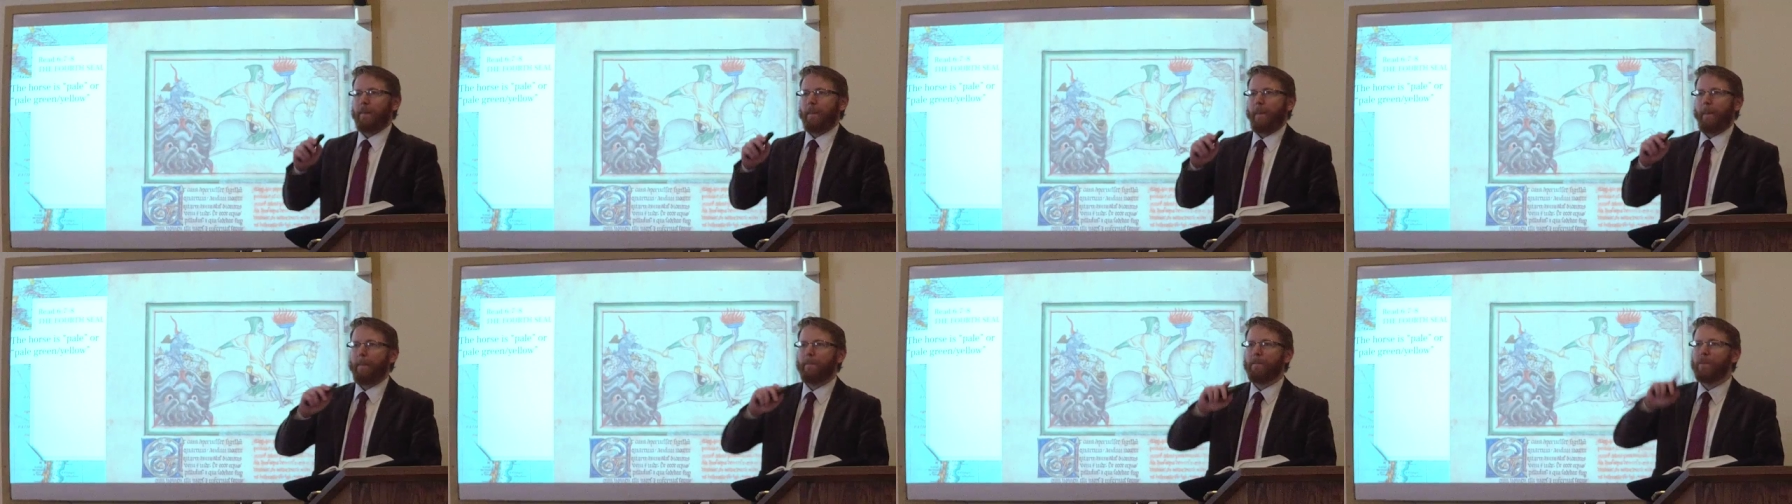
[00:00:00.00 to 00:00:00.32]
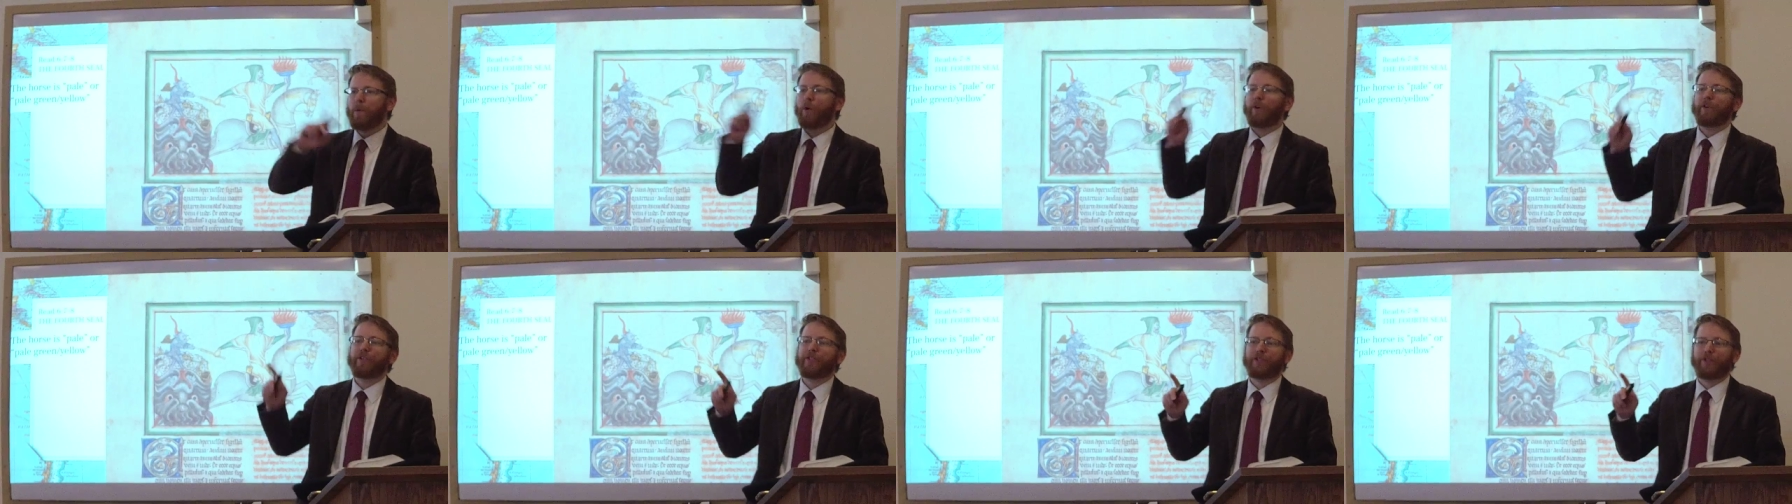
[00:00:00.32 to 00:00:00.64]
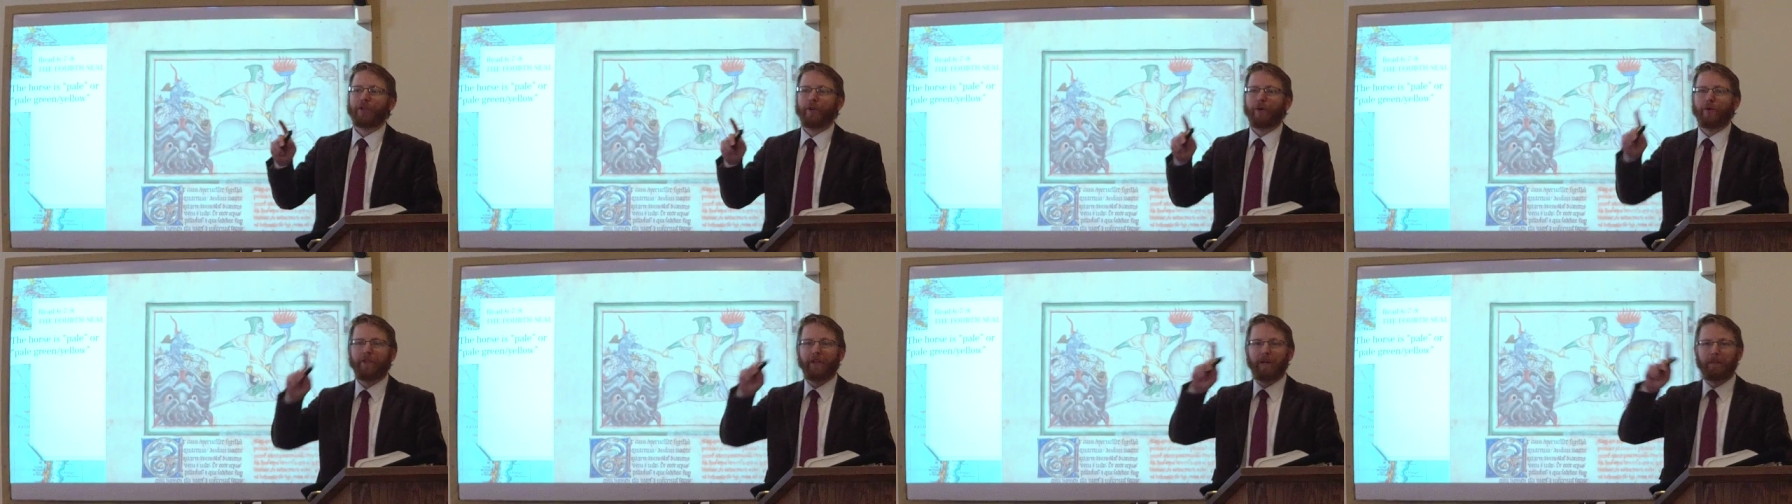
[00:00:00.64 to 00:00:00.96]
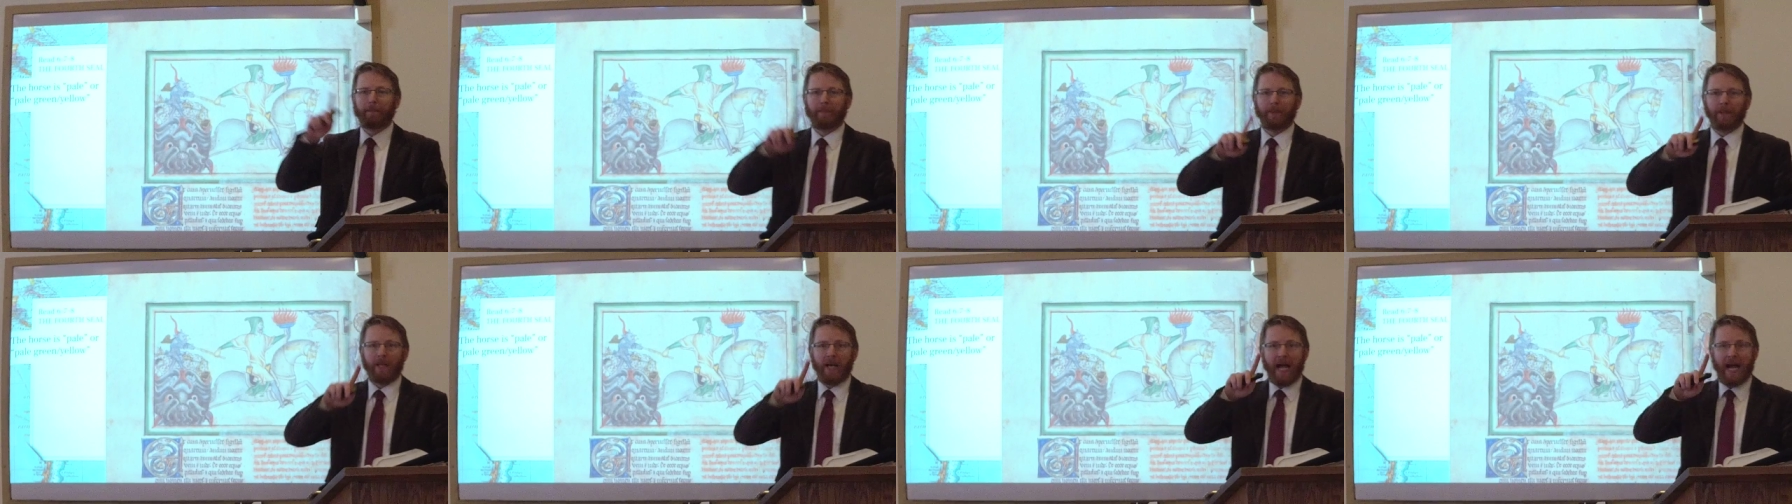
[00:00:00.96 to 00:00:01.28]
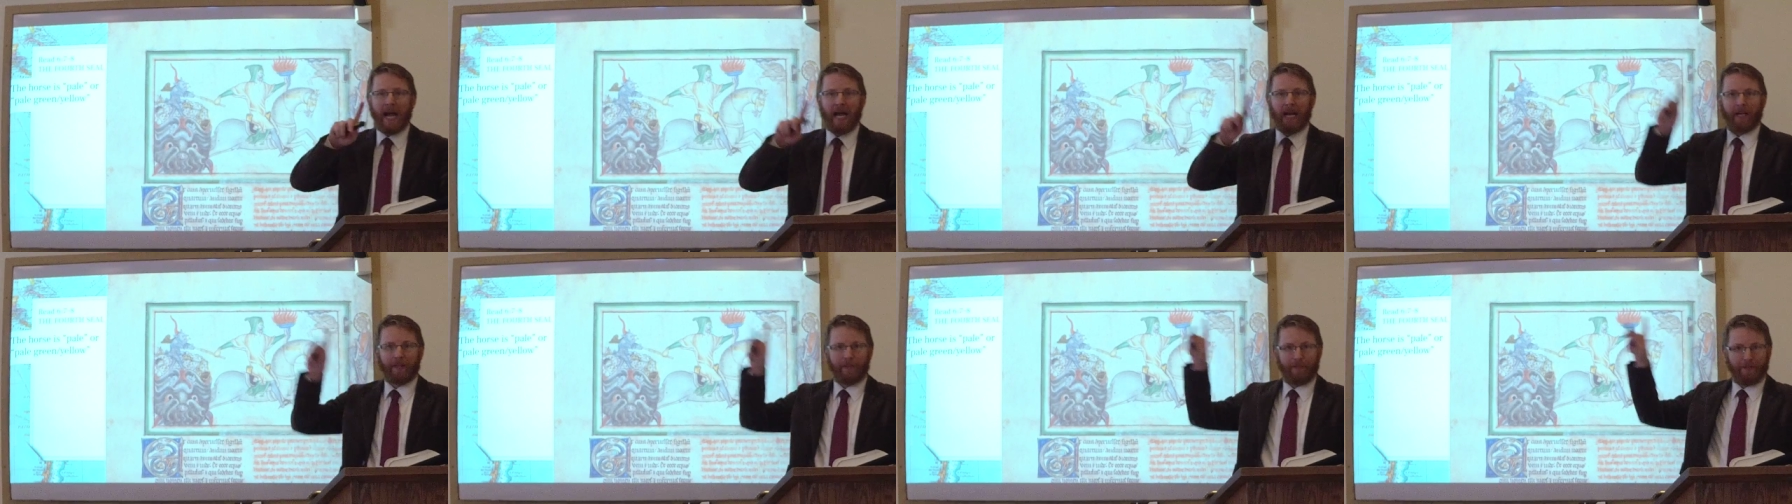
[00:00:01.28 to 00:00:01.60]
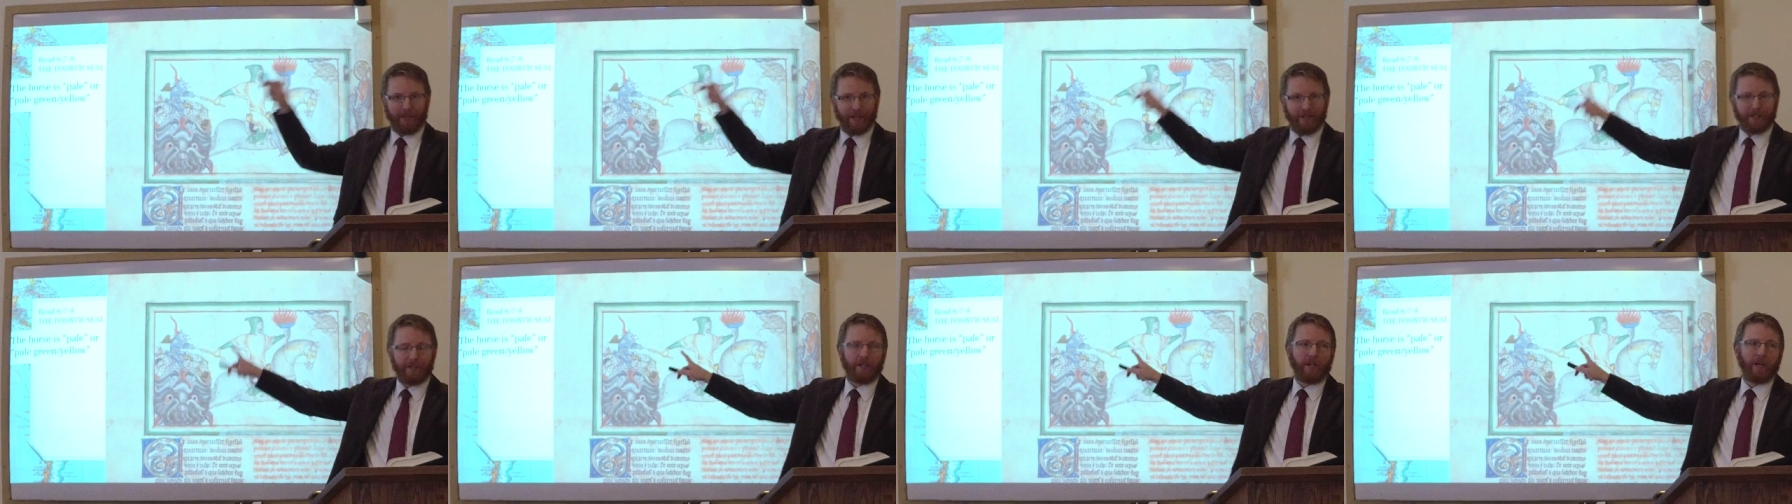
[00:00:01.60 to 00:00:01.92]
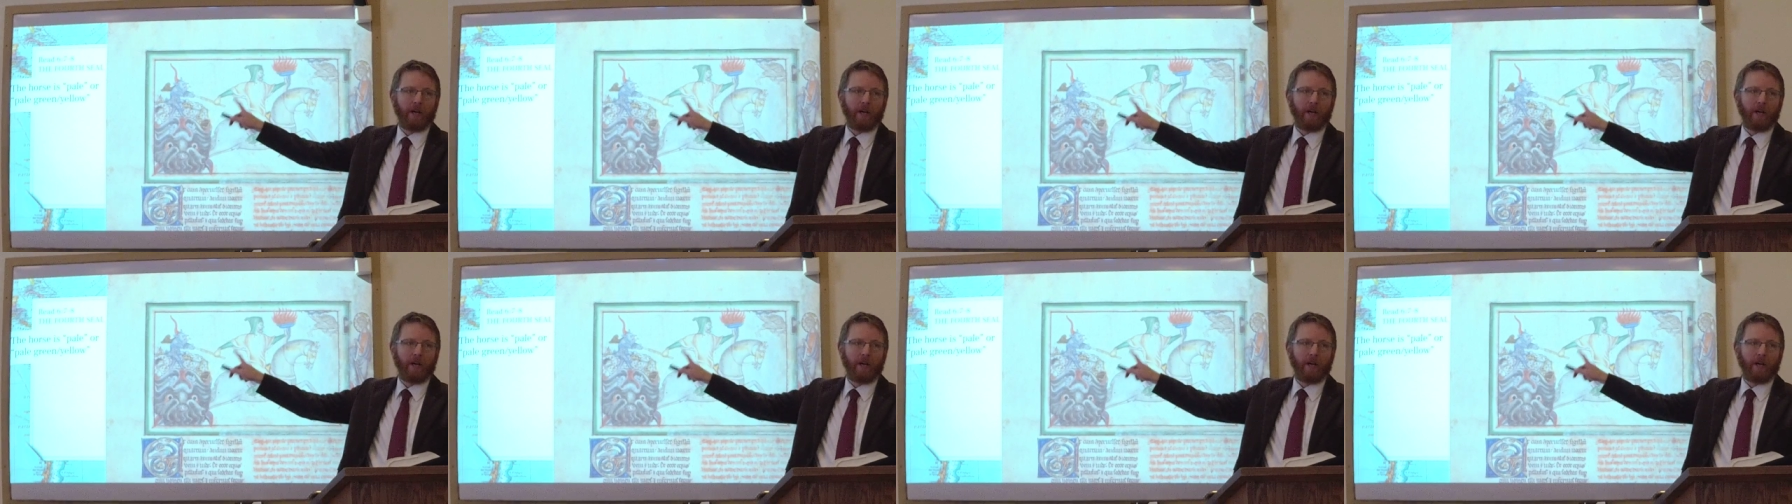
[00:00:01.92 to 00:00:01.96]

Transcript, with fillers: More so than black, this